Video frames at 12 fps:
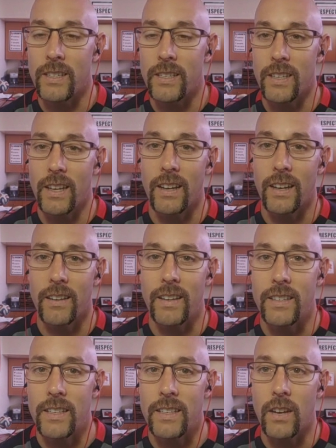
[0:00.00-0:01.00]
is
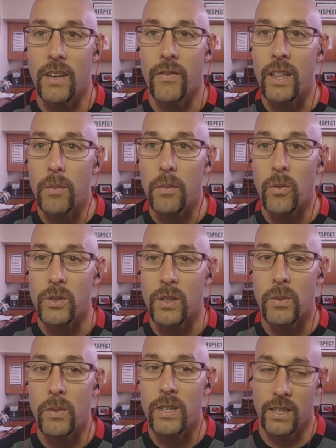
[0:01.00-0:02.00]
unavailable for
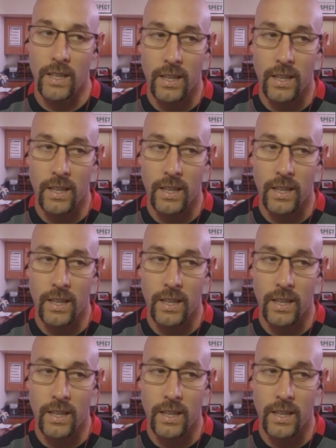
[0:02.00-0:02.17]
some reason,